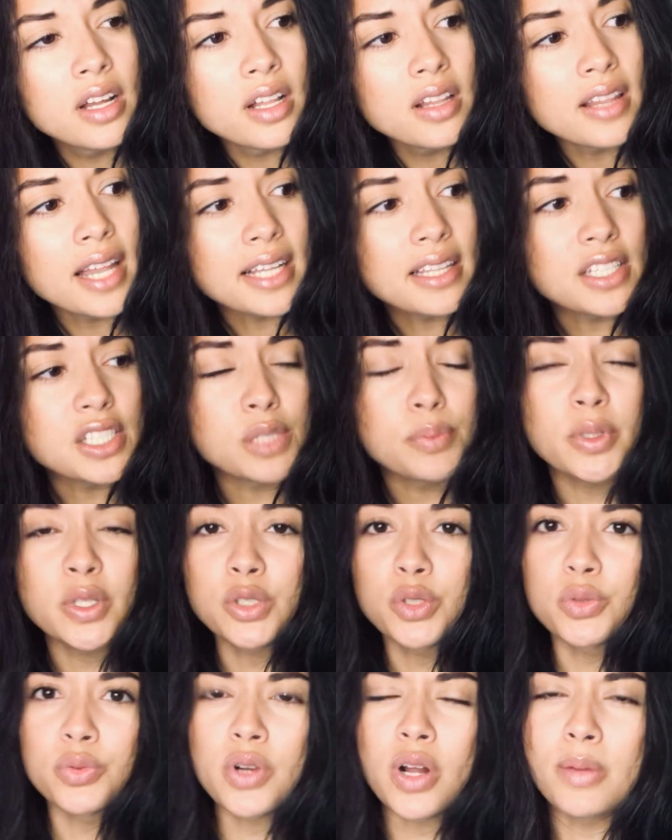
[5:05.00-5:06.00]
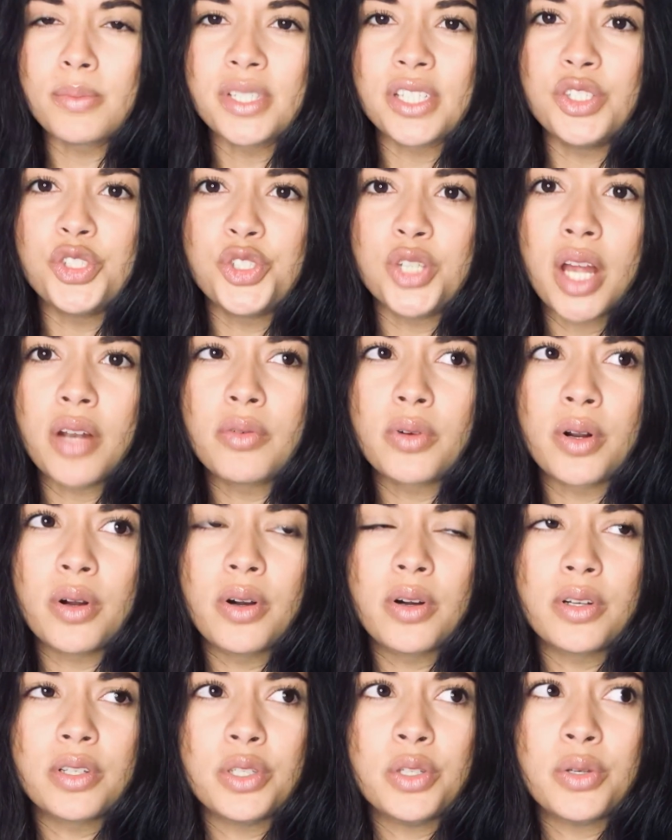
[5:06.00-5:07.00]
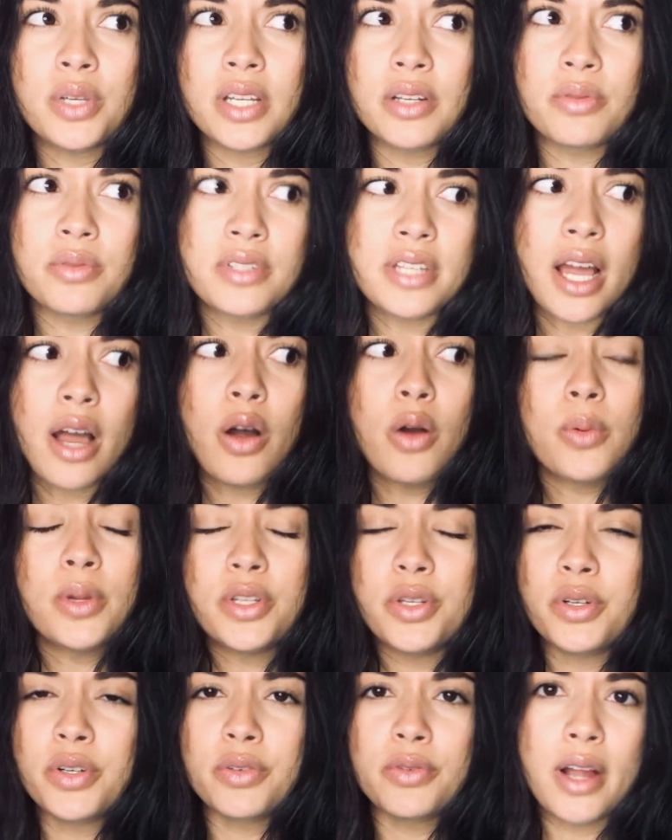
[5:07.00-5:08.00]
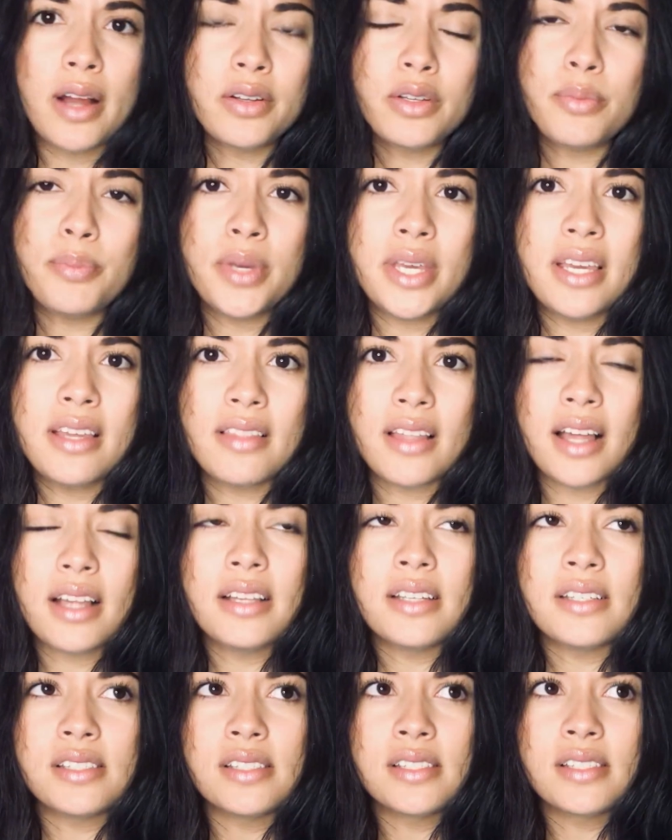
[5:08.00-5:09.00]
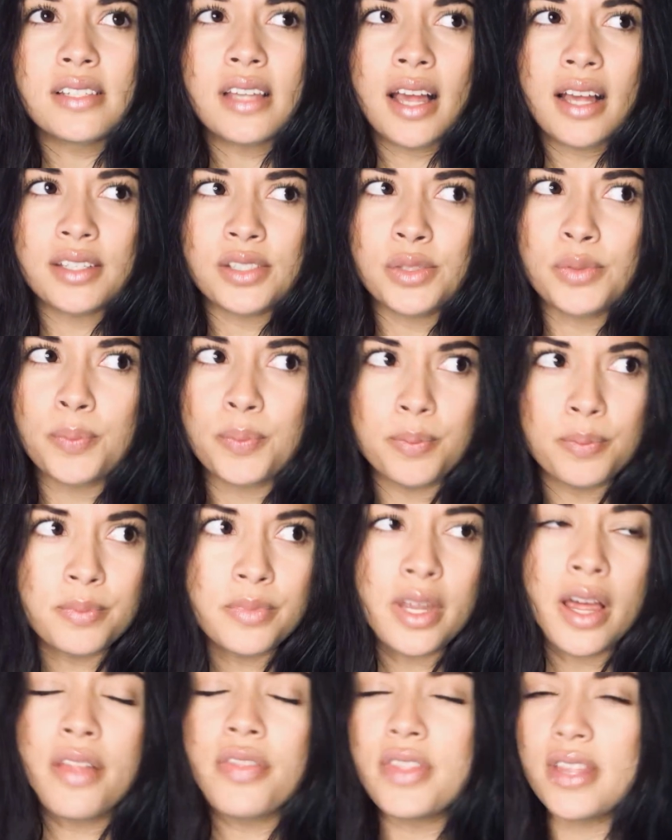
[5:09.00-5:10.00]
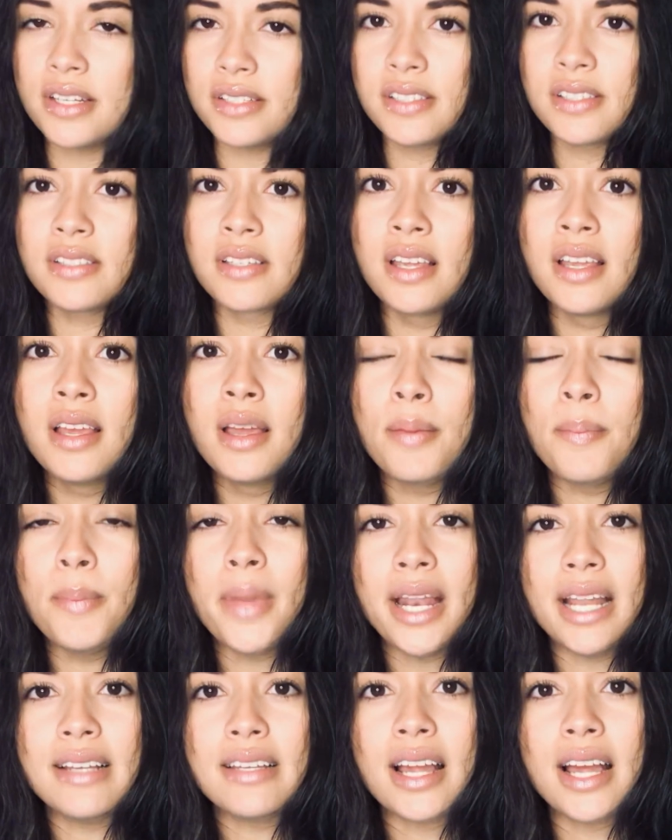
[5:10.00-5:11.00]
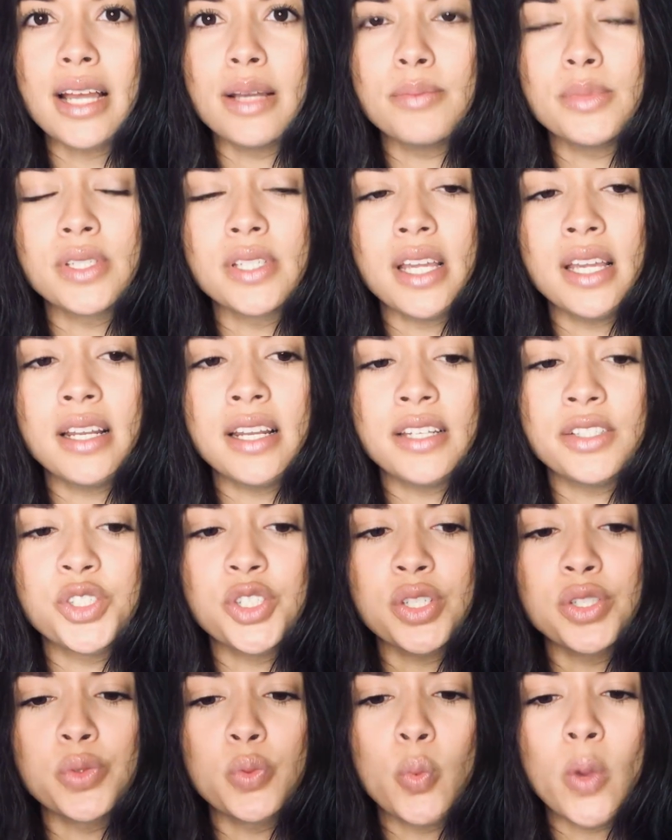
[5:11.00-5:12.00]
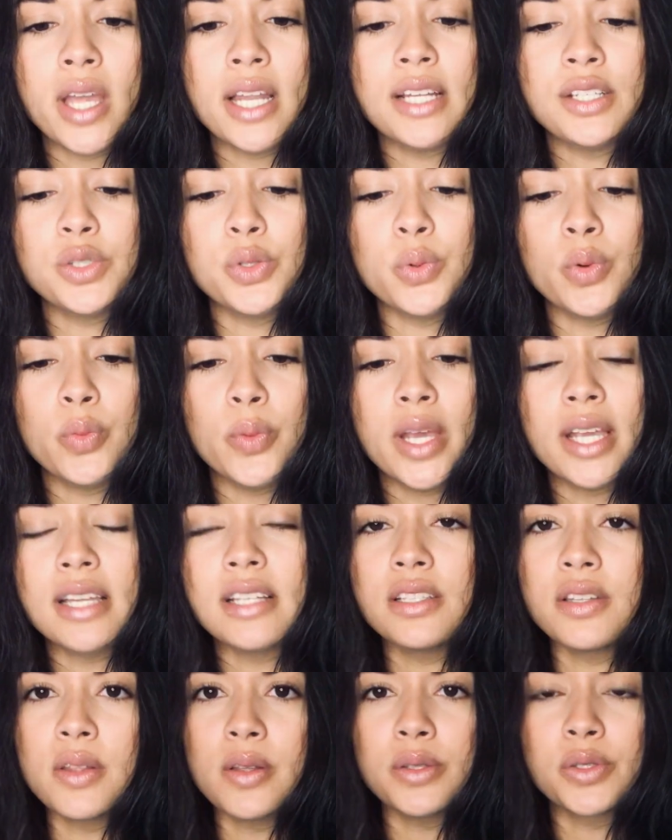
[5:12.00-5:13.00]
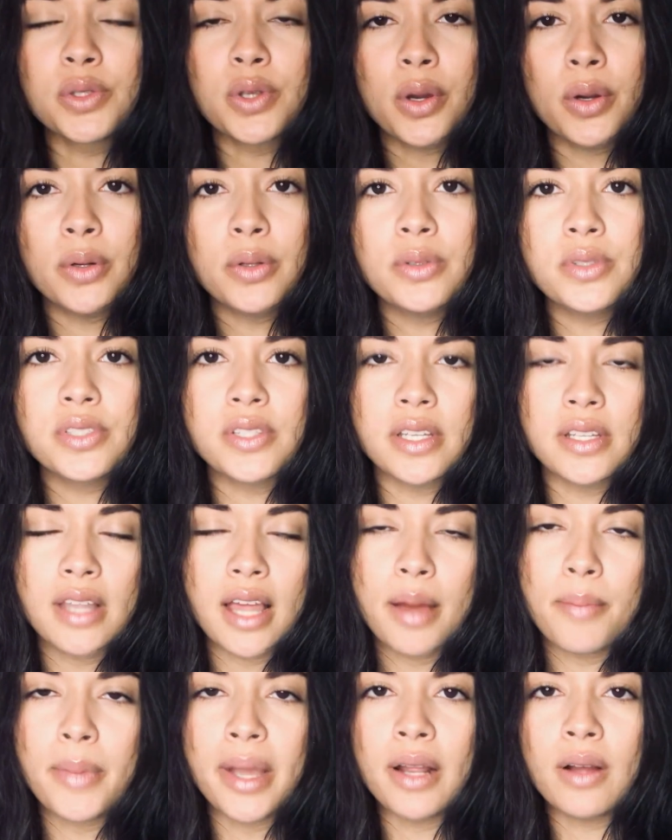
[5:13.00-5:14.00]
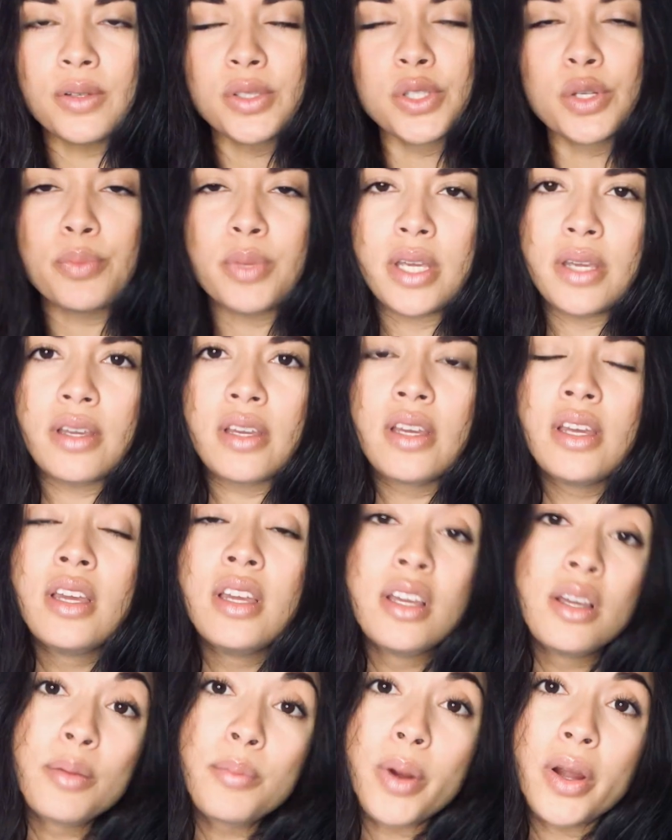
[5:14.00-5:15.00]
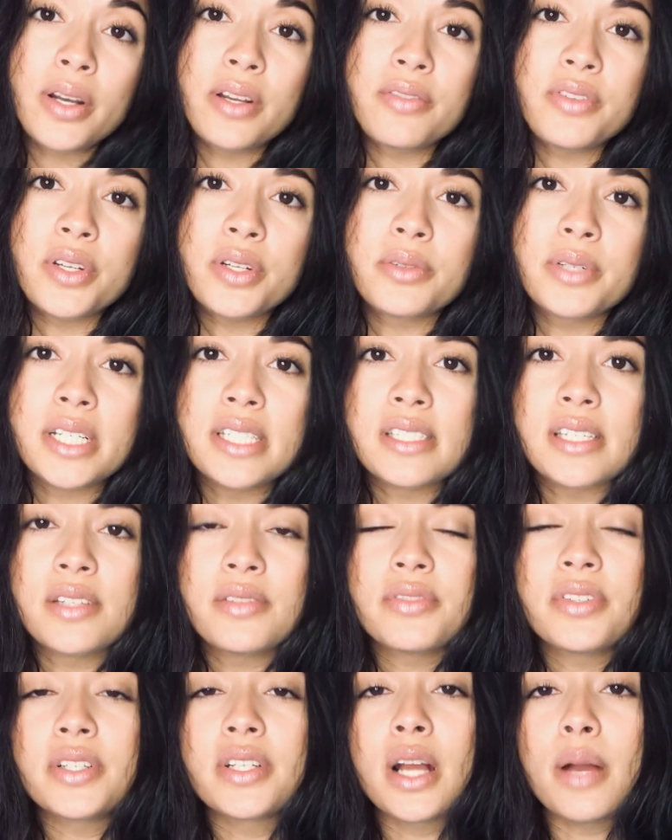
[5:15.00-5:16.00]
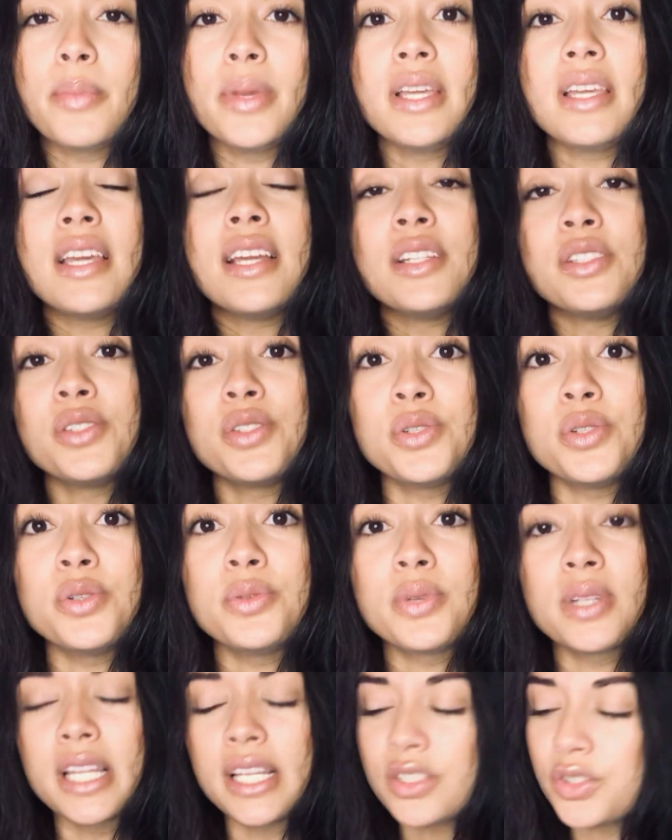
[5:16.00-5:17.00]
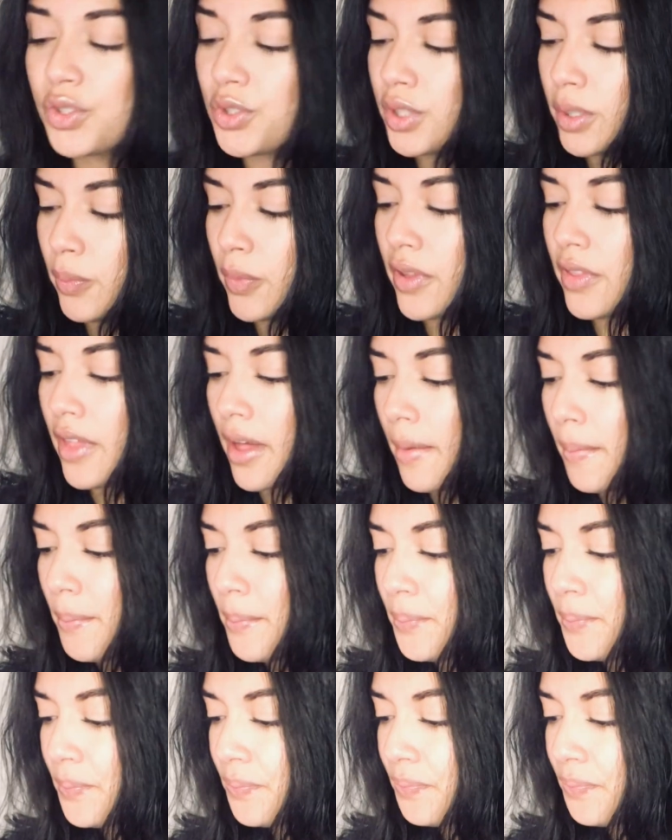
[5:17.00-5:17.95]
like the spiritual realms in general, you can tell when you're around a being that is has done this many times and is just waiting to awaken to those codes, and that might also be part of your reason for coming into relationship with them.